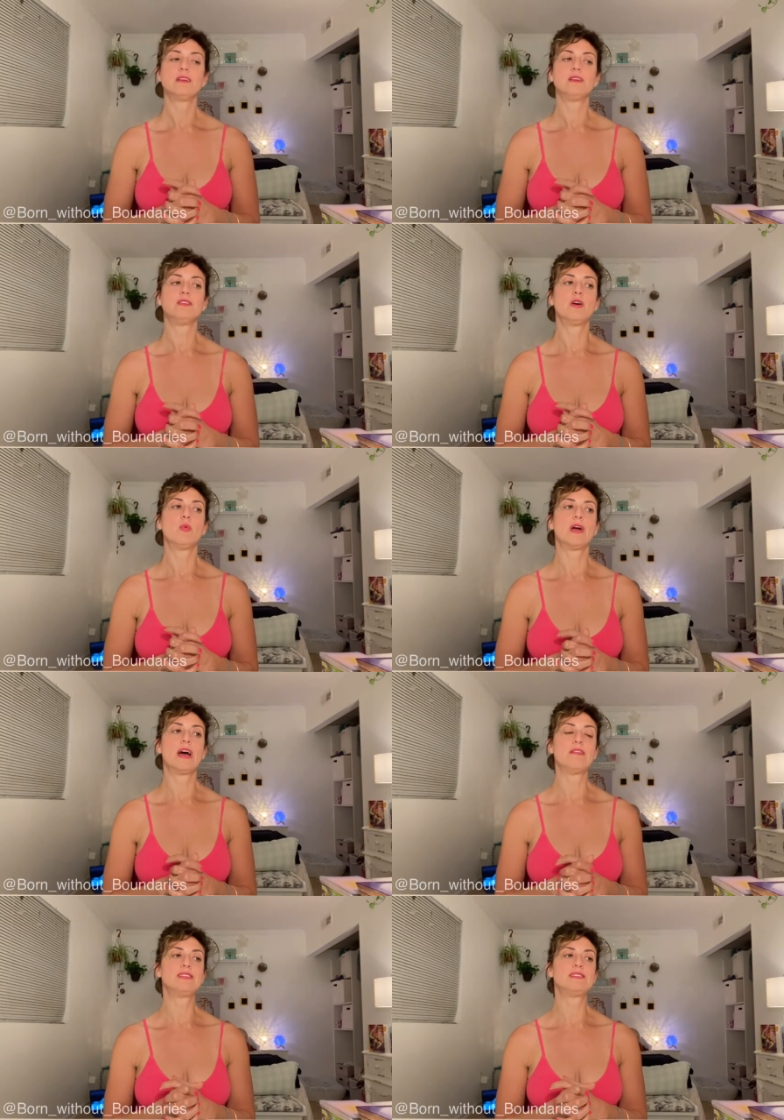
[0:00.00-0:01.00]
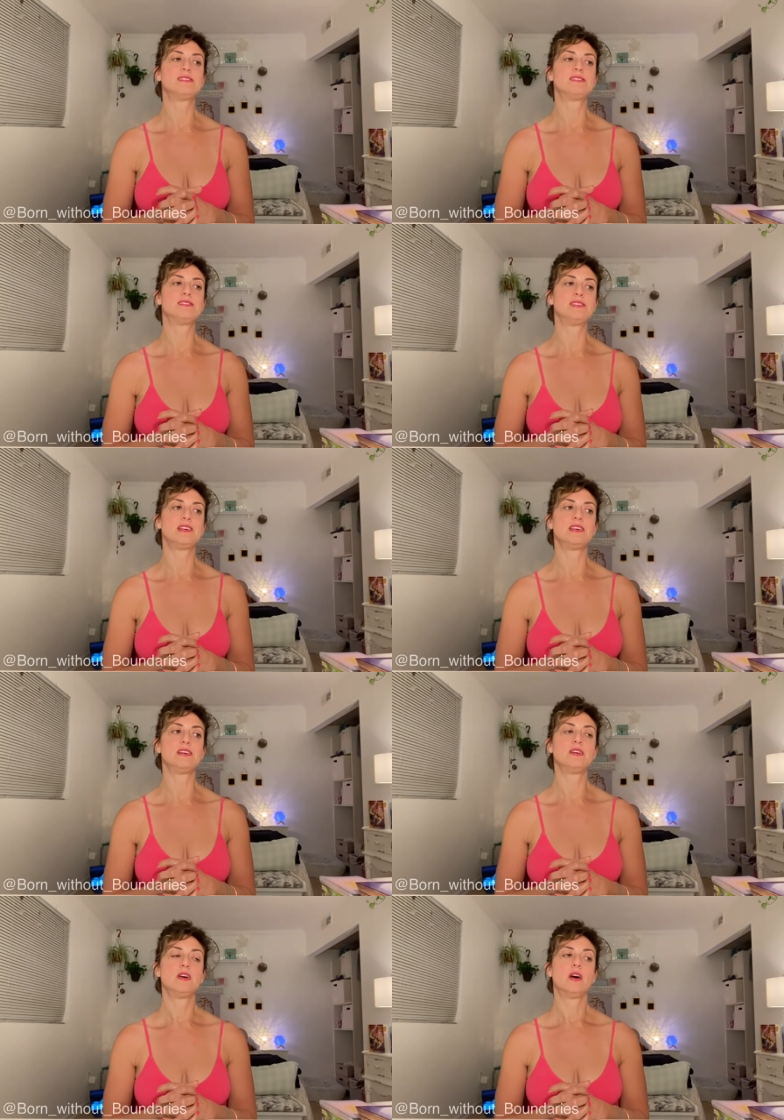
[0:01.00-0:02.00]
You know, we're having to
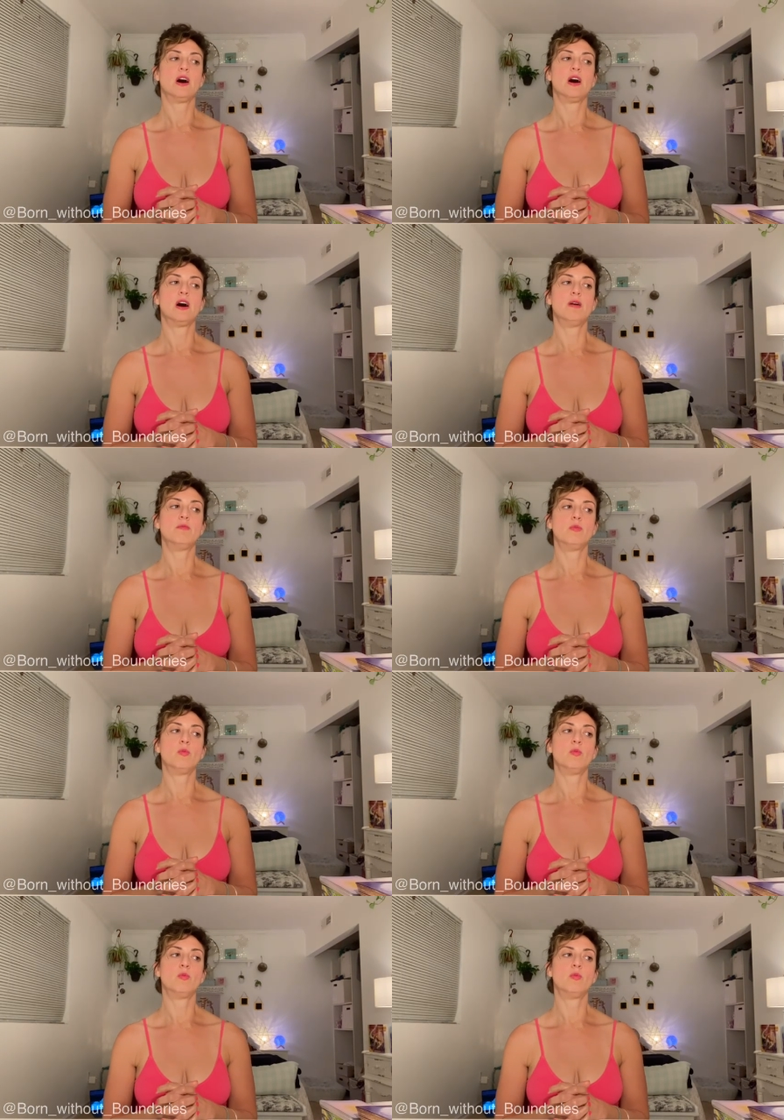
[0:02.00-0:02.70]
see um,